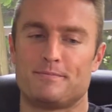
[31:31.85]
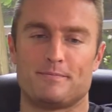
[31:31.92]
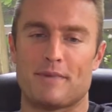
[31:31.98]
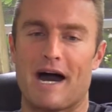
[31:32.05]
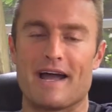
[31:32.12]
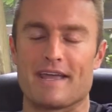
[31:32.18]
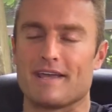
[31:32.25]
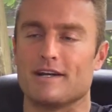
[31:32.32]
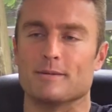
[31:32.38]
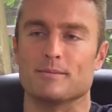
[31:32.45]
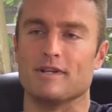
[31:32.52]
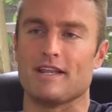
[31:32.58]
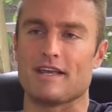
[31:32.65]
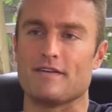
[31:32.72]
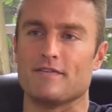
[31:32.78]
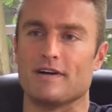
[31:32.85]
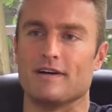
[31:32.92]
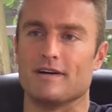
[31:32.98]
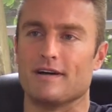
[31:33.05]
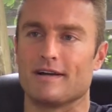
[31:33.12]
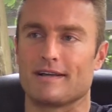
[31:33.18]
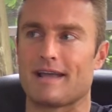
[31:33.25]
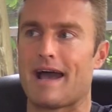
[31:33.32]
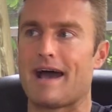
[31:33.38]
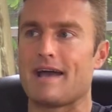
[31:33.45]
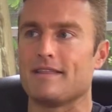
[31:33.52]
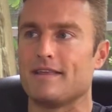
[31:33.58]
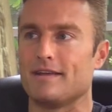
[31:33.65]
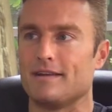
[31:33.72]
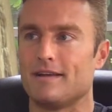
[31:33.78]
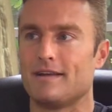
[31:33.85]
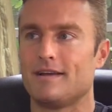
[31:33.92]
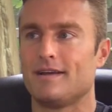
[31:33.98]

buy in or believe a, a guy that